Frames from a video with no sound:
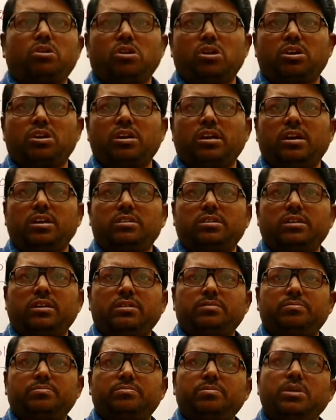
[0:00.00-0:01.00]
But when they
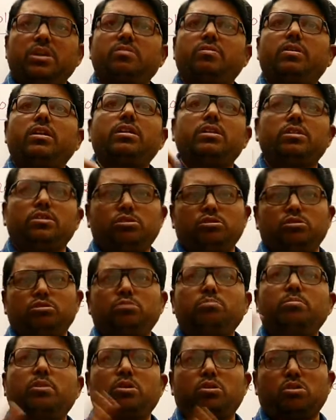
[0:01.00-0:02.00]
are given
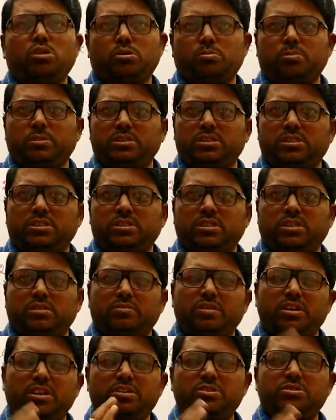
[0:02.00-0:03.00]
same months, and of
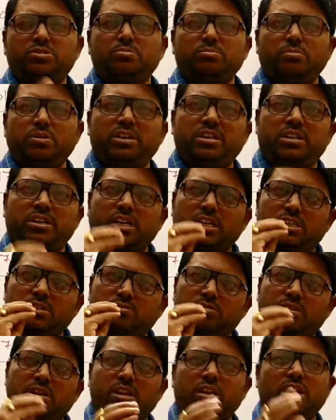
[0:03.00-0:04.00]
course definitely you have to
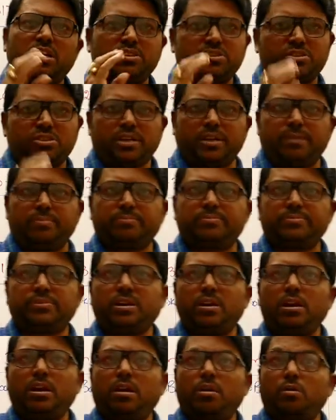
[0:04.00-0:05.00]
compare from cash book
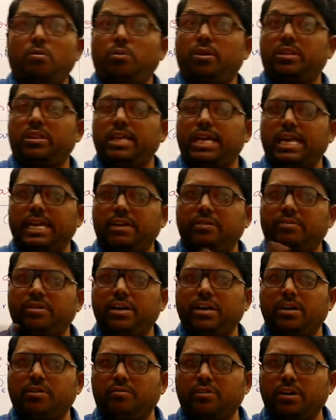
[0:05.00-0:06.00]
to passbook and
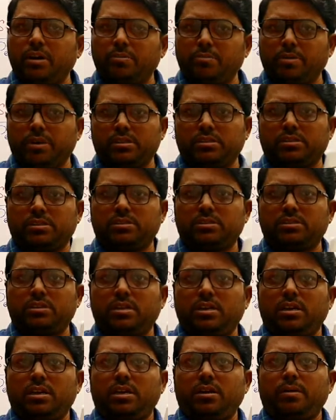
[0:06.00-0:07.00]
passbook to cash book
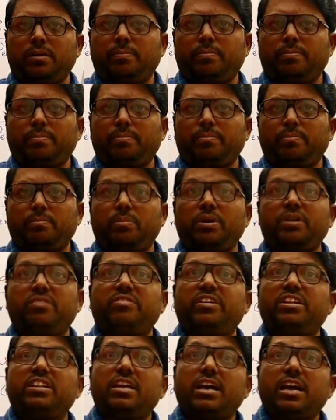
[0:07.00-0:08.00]
also. But here
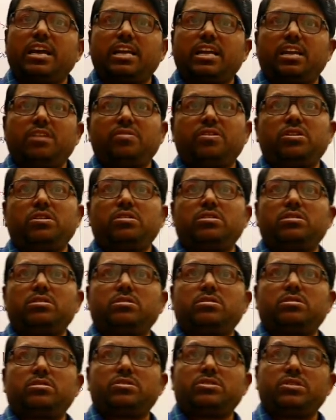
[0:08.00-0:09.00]
not necessary. You
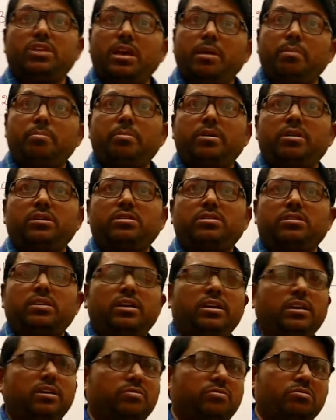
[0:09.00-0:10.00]
can compare only
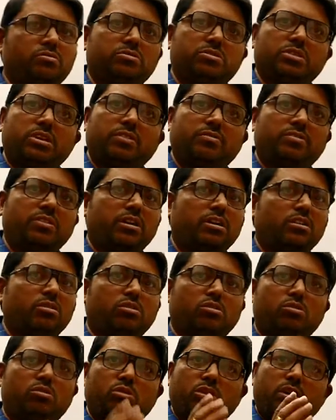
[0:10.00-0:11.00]
cash book and passbook.
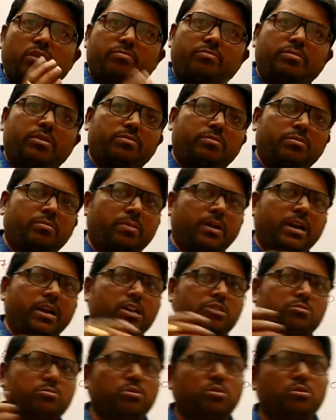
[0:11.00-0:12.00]
Whatever they are
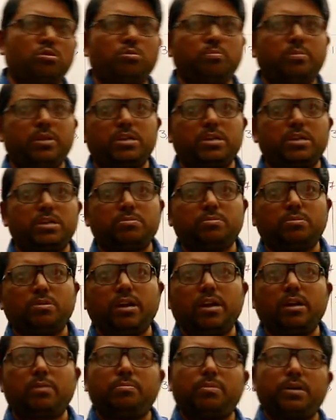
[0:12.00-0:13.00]
in cash book, they should
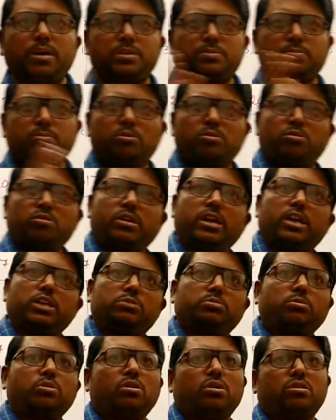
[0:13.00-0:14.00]
not be in passbook.
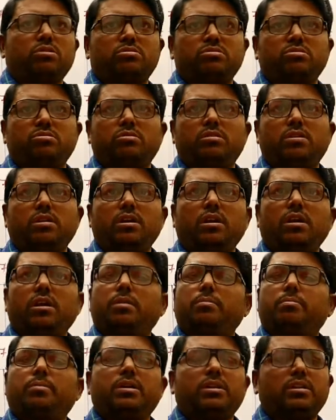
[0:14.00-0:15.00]
If any they are like
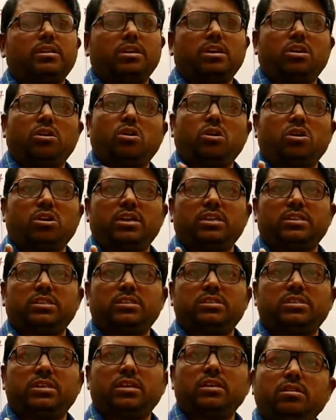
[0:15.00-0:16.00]
that, and they
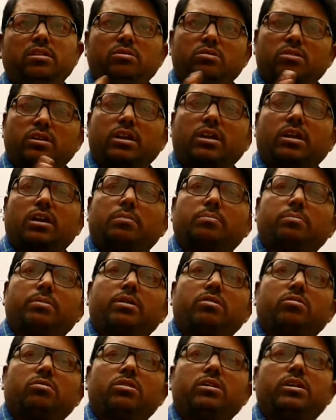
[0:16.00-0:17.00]
are, we can say,
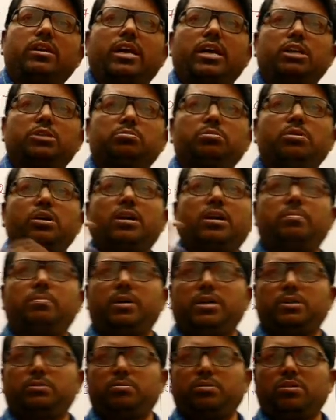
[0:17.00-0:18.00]
deposited, not
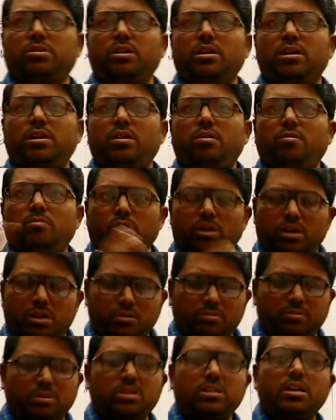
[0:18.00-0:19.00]
collected in the right time,
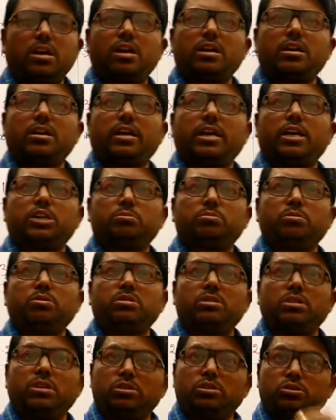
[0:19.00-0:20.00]
issued, but they are
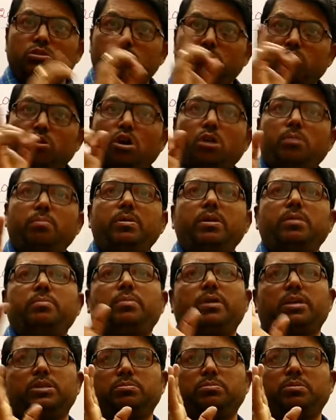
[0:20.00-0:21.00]
not presented in the right
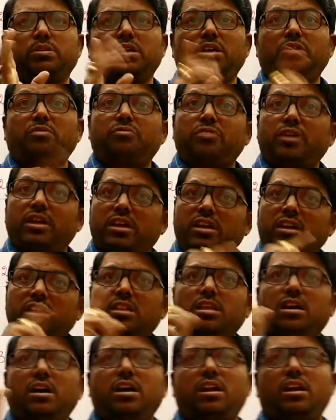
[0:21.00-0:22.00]
time. With them you
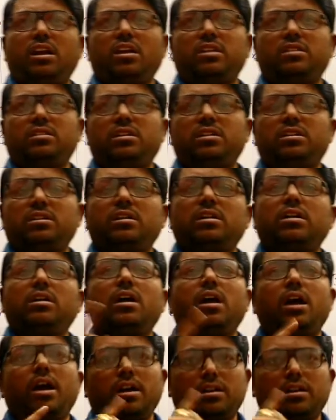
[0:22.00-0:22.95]
have to prepare a BRS.